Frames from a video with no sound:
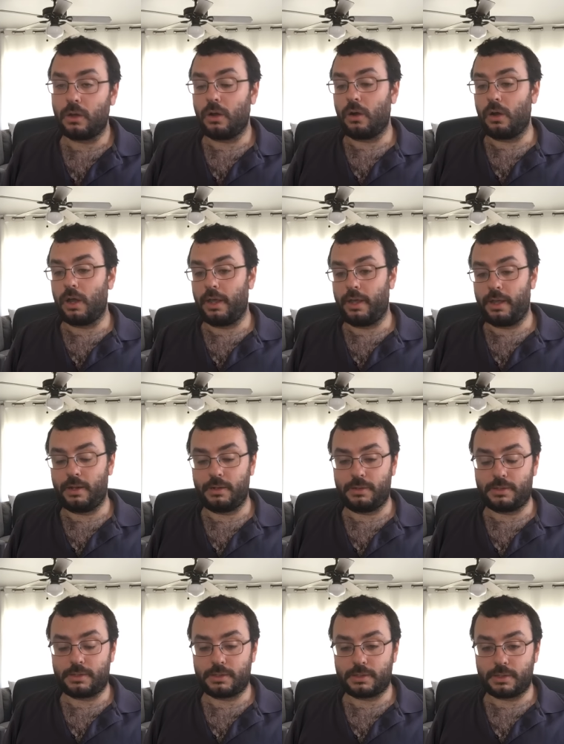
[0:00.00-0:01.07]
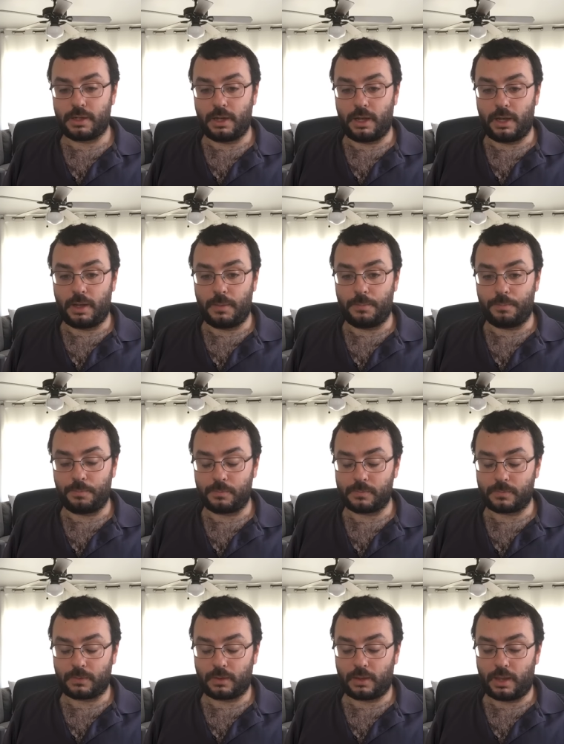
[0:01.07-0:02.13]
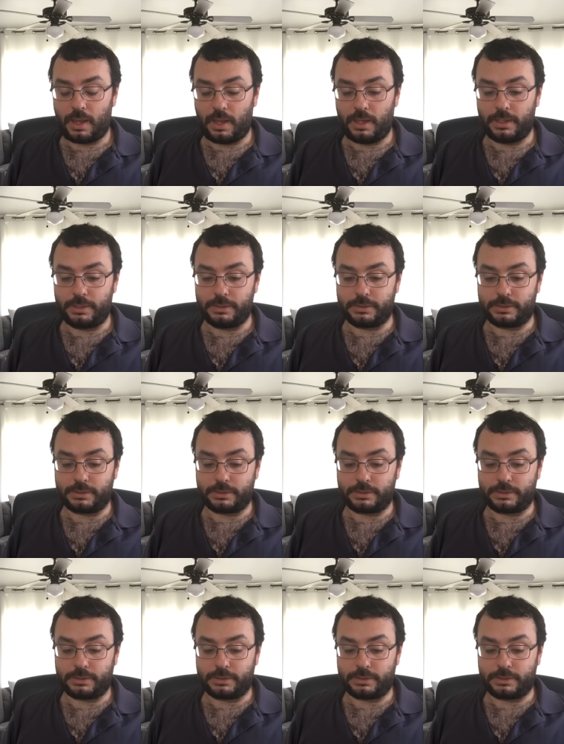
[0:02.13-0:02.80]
and um, and